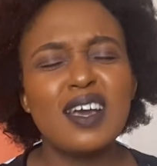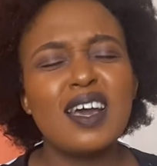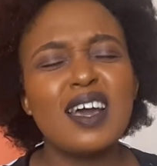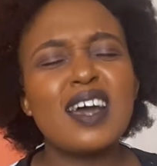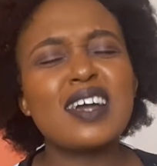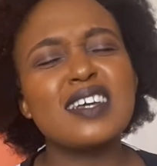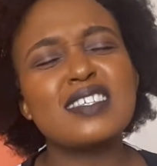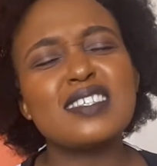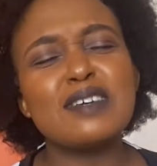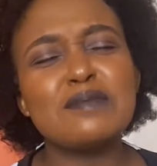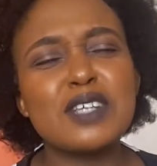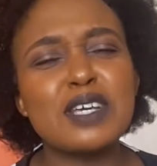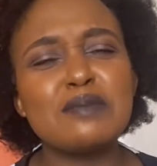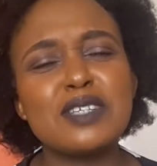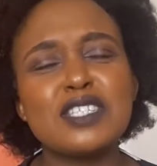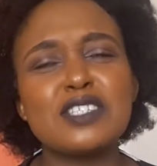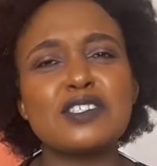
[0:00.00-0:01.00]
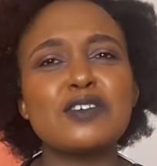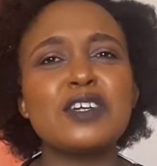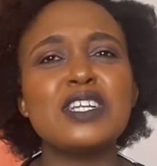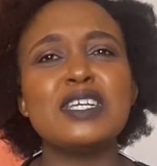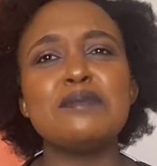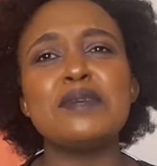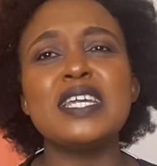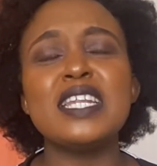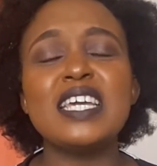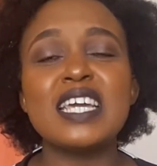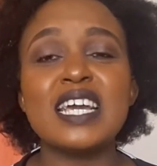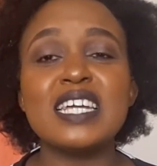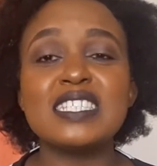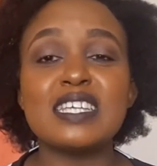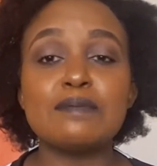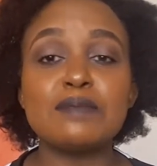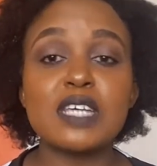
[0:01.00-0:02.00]
Okay, sometimes it's so demeaning, and
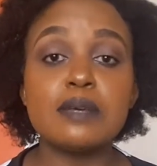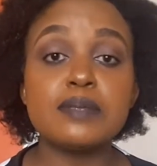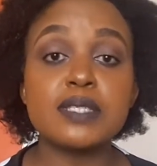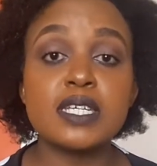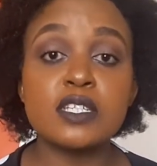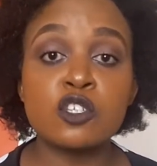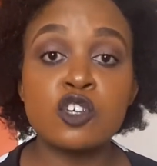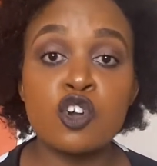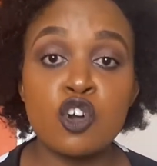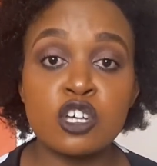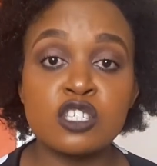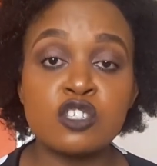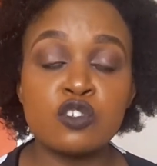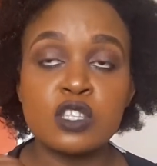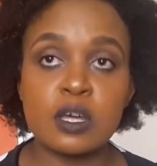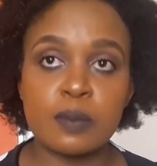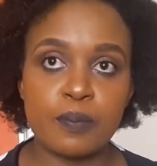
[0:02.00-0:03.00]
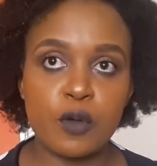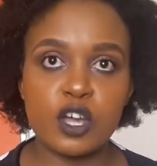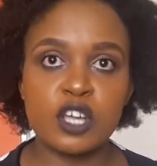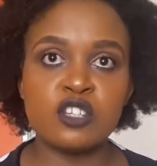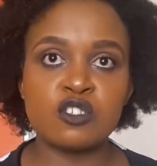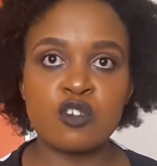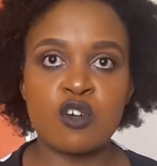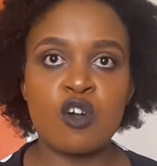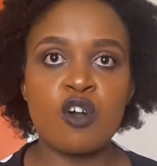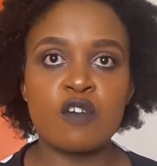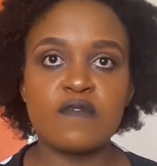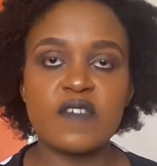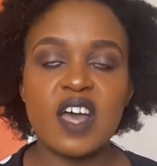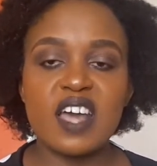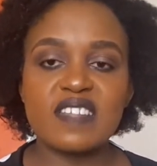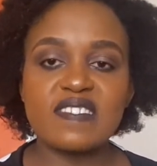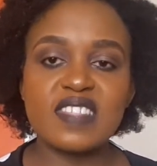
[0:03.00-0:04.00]
sometimes it goes to the point of
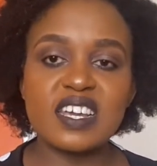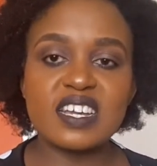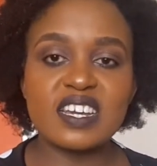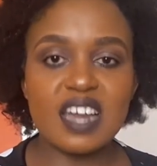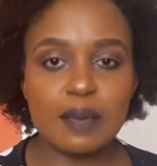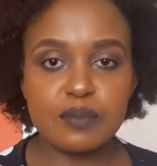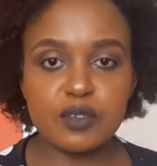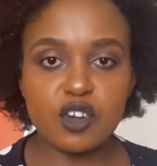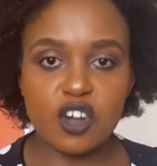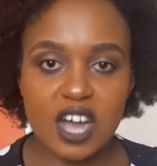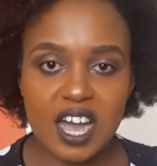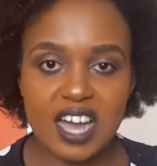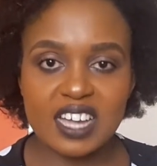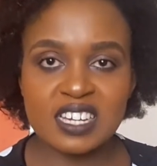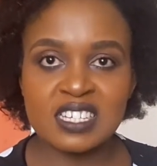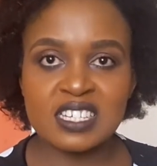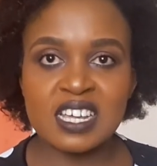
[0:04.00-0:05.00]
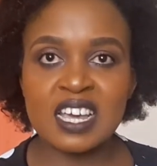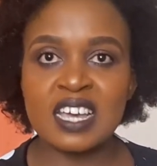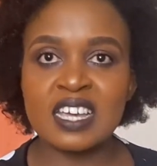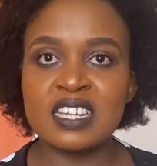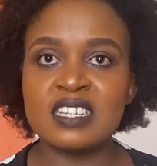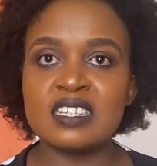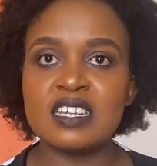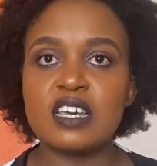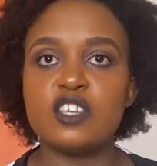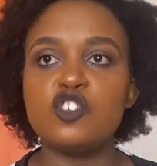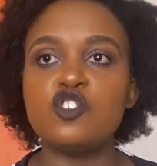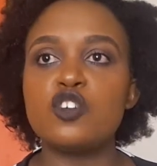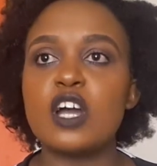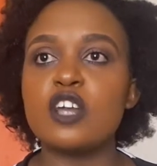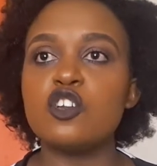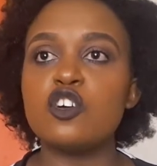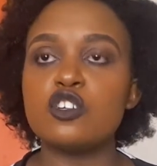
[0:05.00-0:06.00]
they grab your hand and you
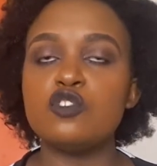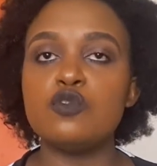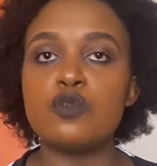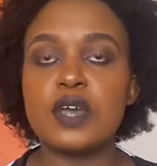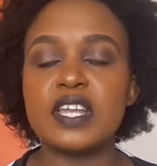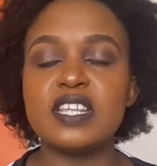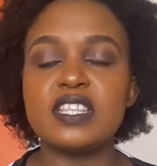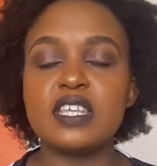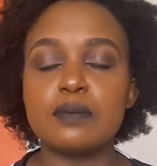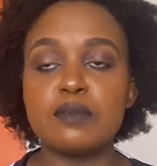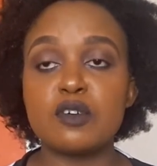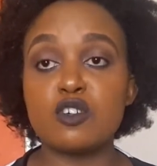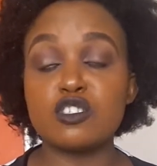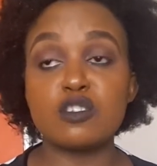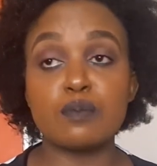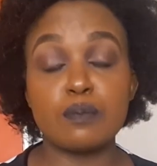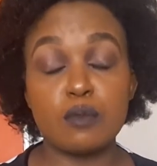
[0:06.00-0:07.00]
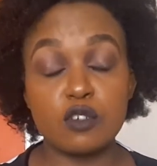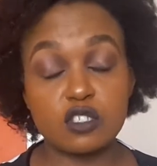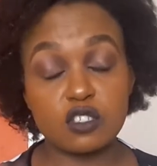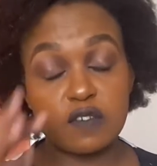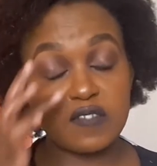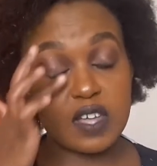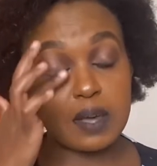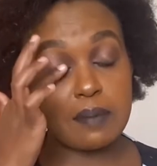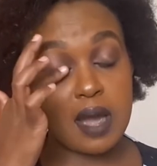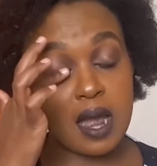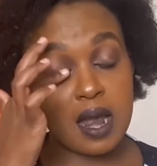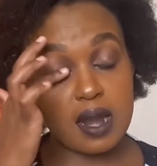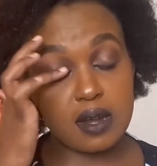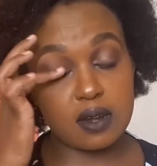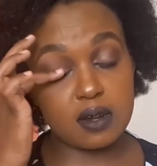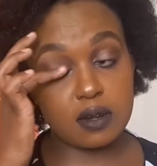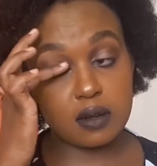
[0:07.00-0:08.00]
cannot do anything because most of them
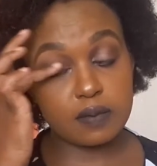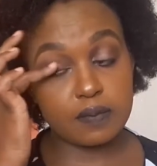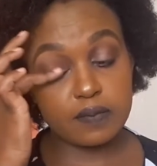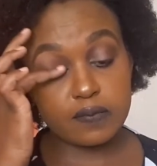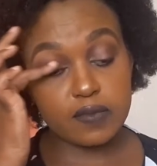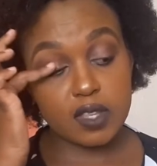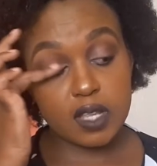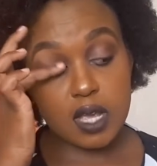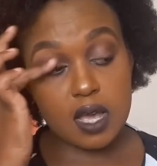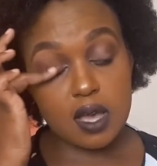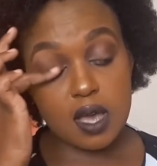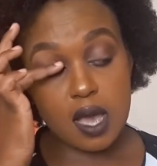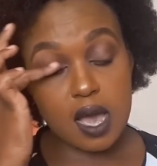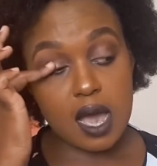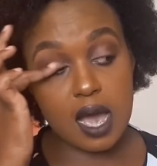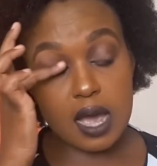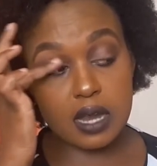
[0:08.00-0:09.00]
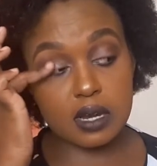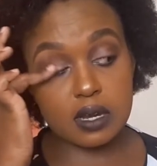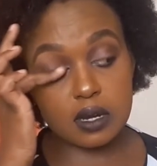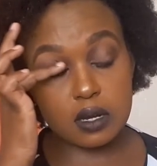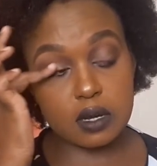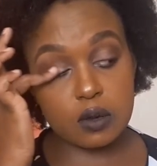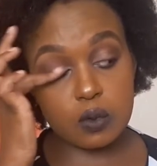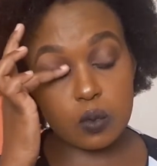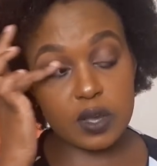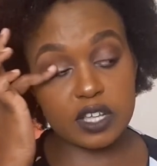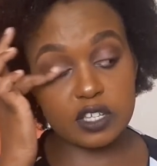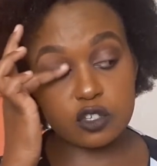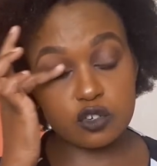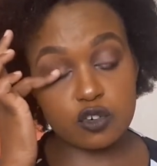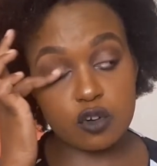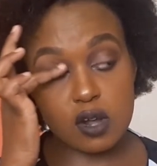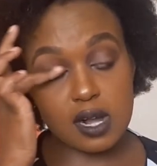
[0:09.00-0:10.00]
are are way
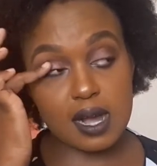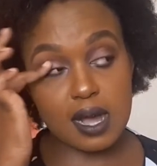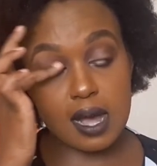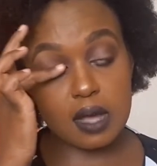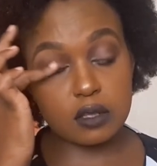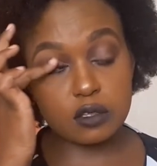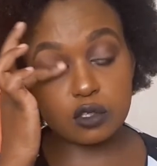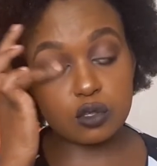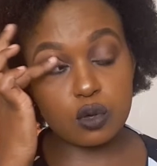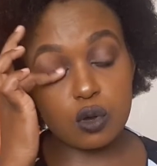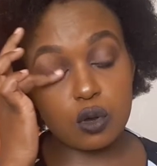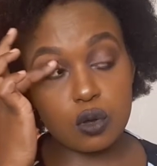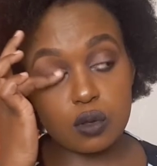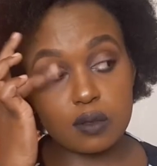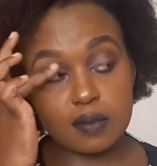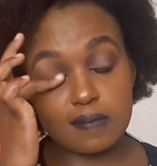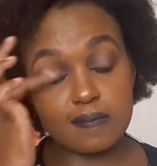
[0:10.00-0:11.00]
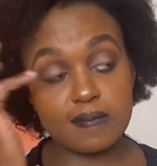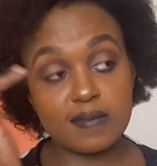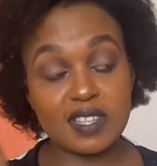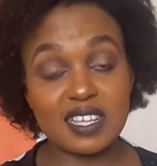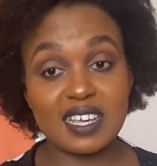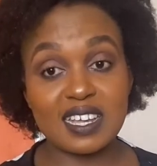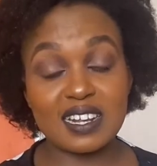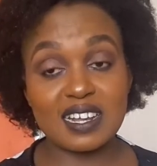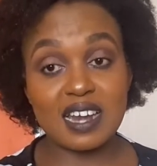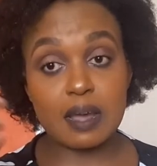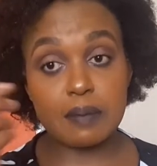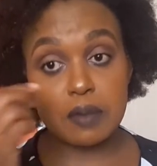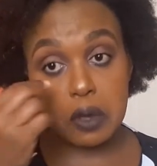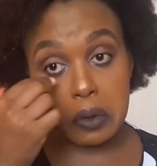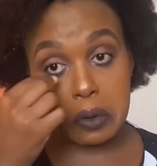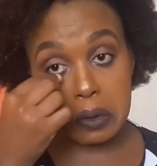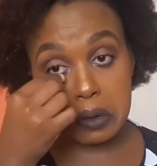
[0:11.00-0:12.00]
stronger, so they can grab.
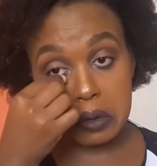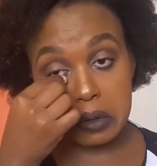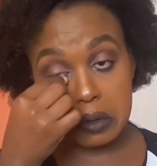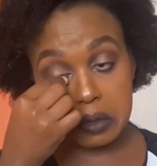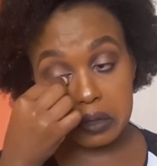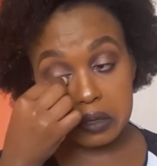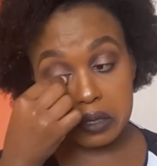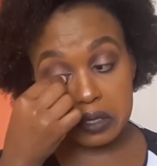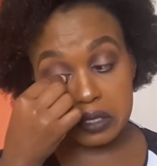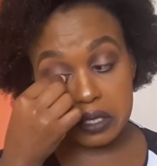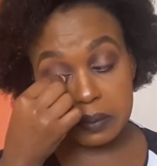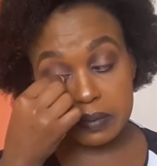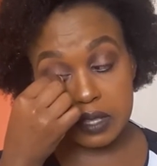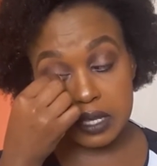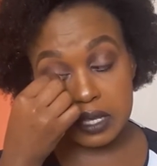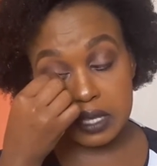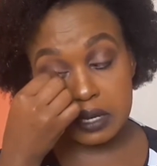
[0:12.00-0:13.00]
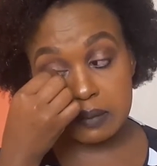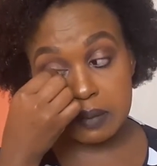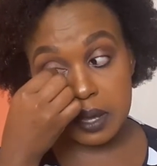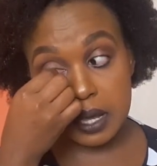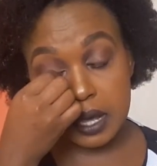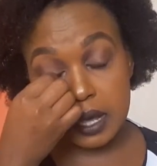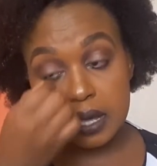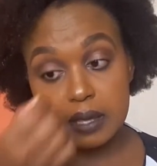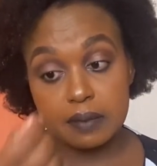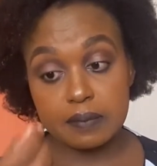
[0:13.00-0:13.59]
Oh, there's something in my eye.